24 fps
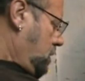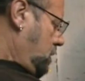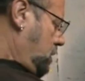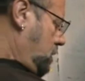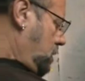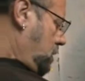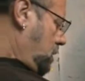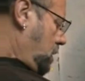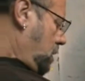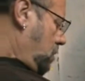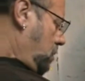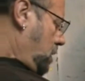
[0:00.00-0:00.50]

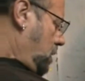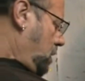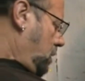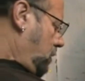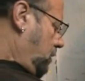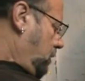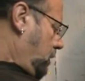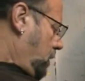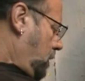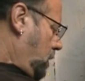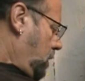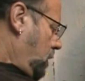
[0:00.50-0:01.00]
I
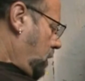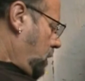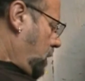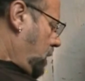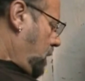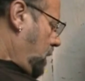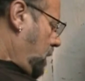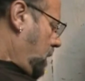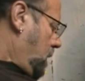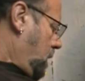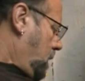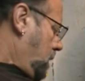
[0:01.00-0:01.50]
modified,
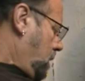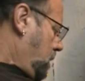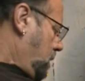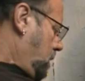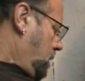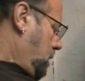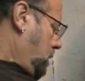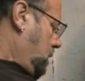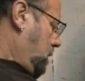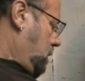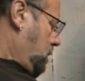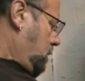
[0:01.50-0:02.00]
and
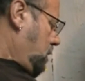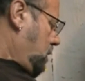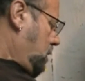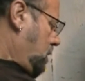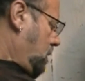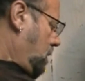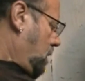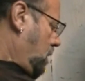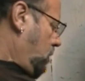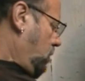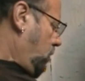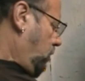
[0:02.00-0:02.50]

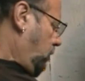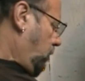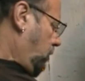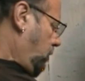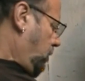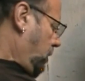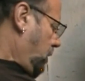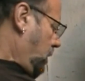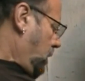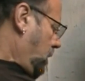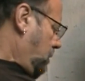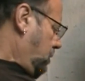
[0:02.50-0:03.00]
I use it
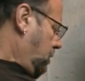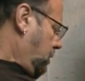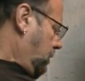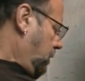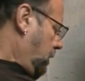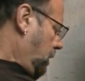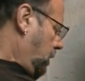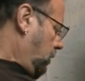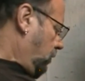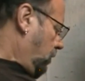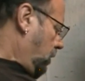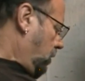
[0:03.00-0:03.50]
for a couple of
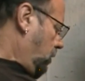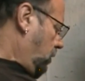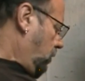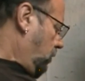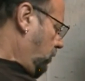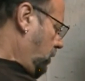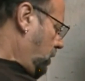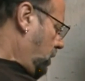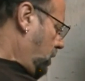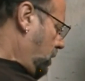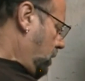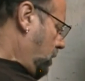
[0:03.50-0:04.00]
things. I use
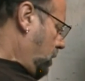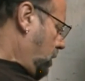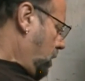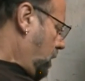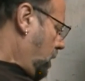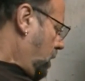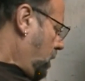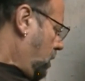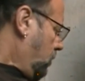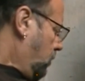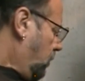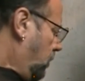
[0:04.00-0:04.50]
it on
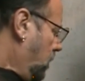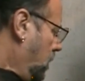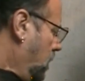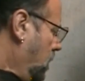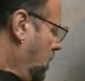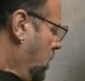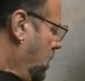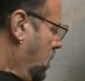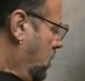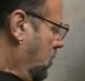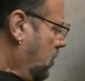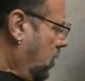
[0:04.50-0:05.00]
clouds.
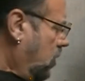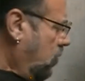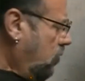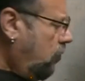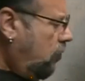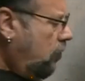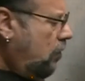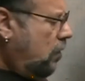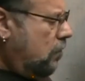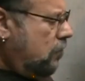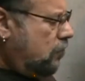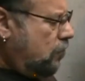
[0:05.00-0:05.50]
I use
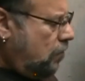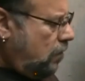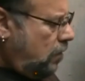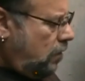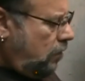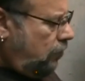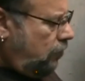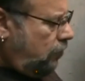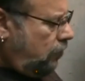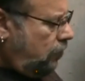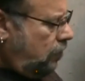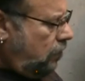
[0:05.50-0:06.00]
it on
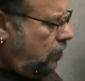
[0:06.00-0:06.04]
trees too.